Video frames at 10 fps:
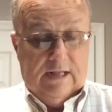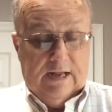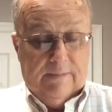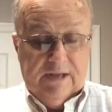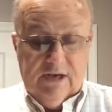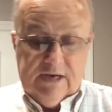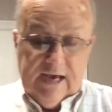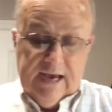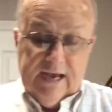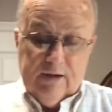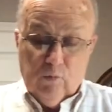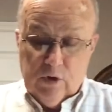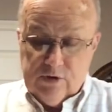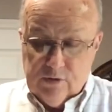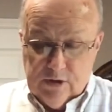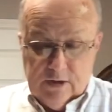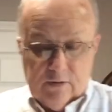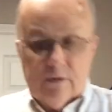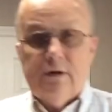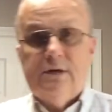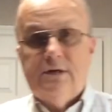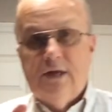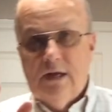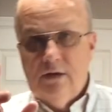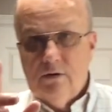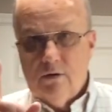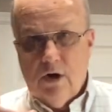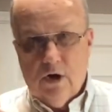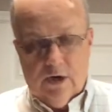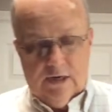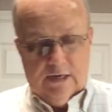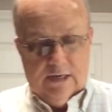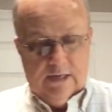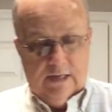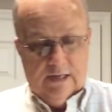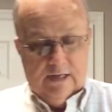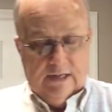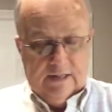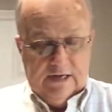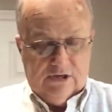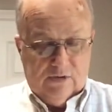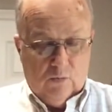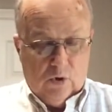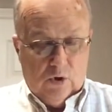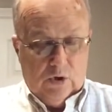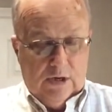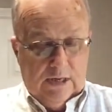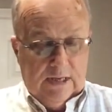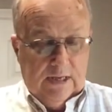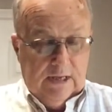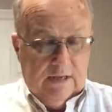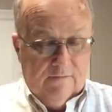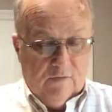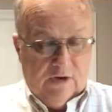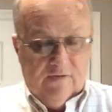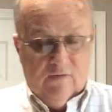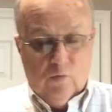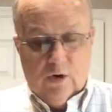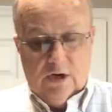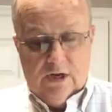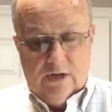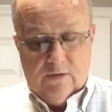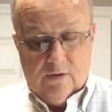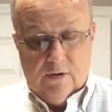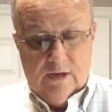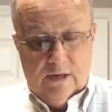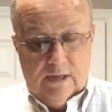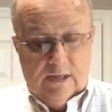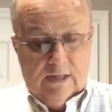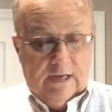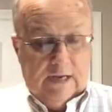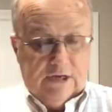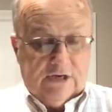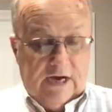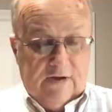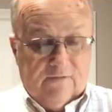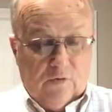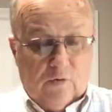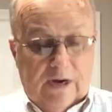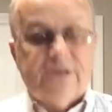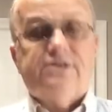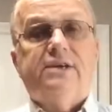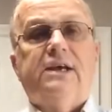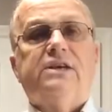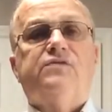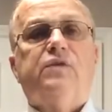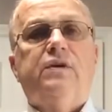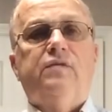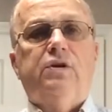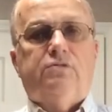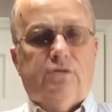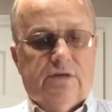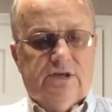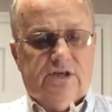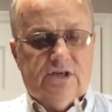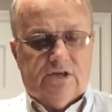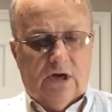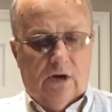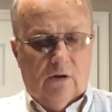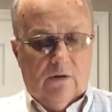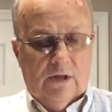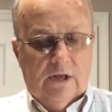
And be ye kind one to another, tender hearted," that's the word, "forgiving one another, as God for Christ's sake has forgiven you." So this is called